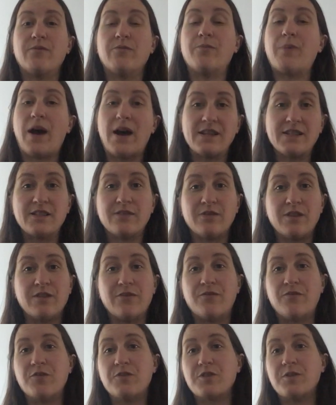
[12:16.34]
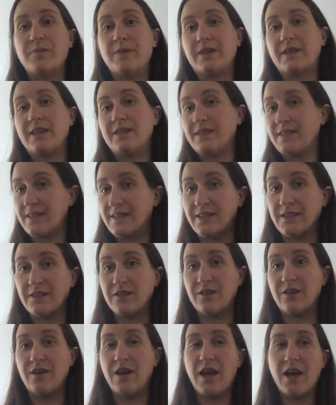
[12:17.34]
positive reinforcement can
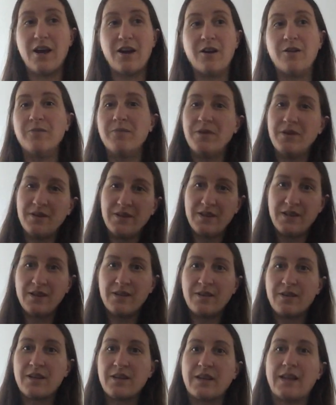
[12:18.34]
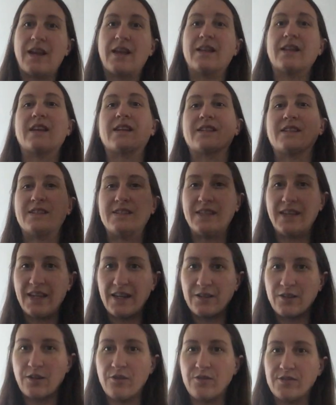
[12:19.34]
still help
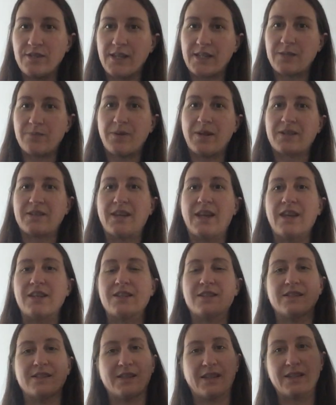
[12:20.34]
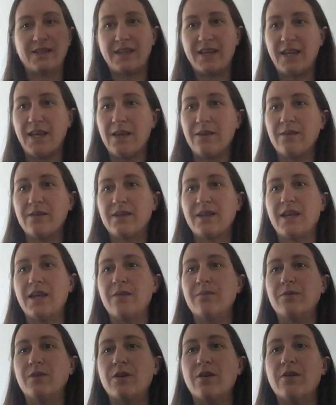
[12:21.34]
exceed those expectations and
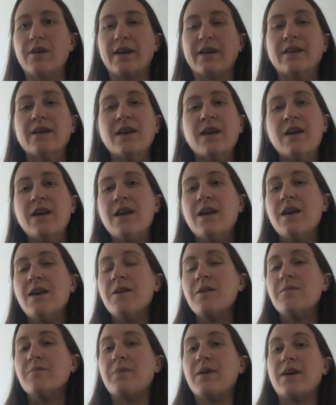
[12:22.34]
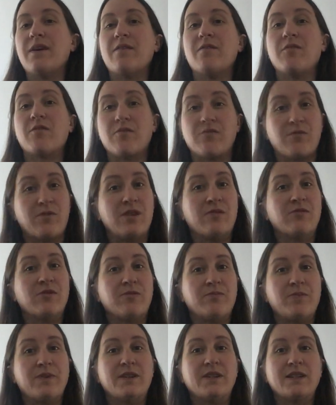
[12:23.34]
keep going. But when we're
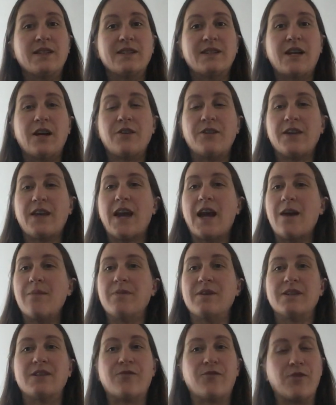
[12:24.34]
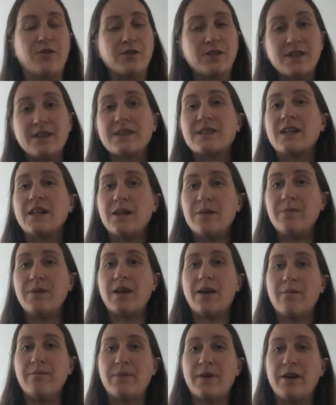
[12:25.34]
building these healthy habits, first it's going to be
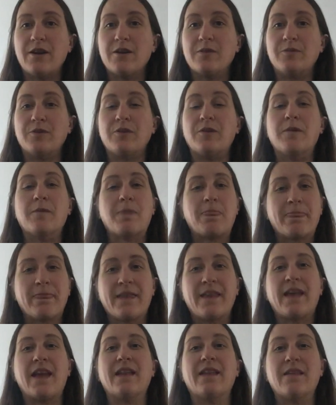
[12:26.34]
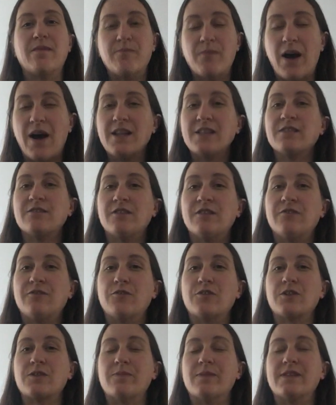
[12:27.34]
unbearable, and positive
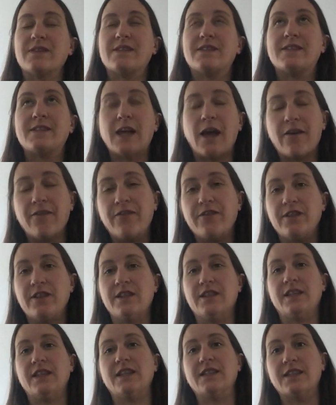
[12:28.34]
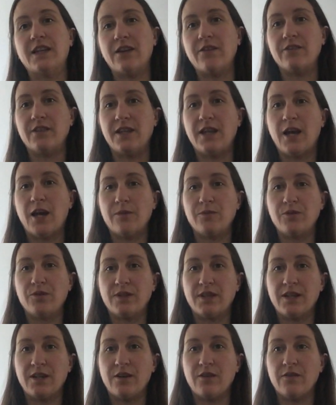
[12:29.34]
reinforcement definitely helps you
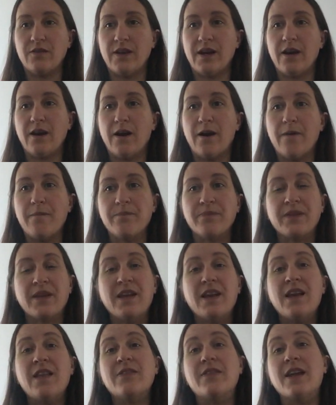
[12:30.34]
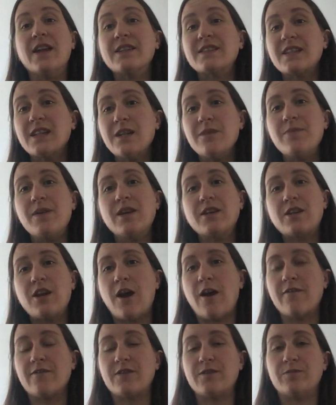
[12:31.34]
get over that hump. Then it's going to be
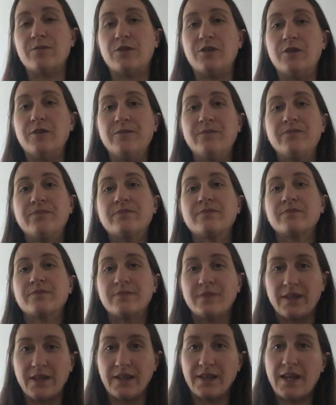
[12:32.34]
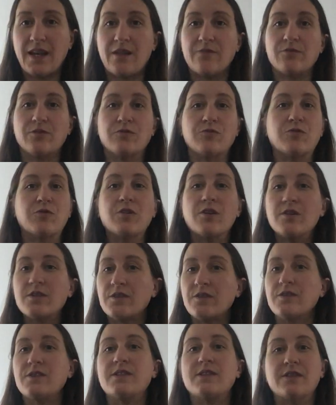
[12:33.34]
uncomfortable, and again, rewards
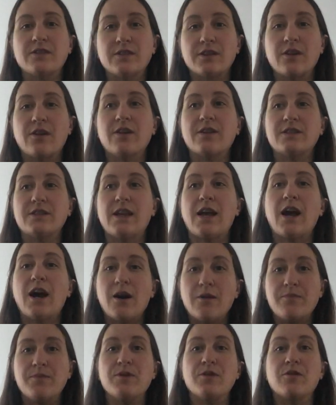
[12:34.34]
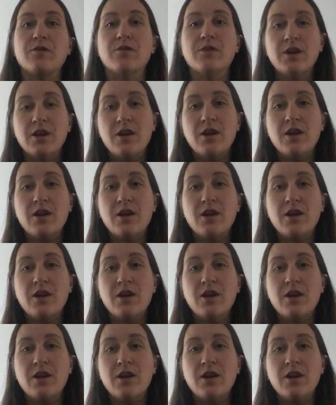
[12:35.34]
are still going to help you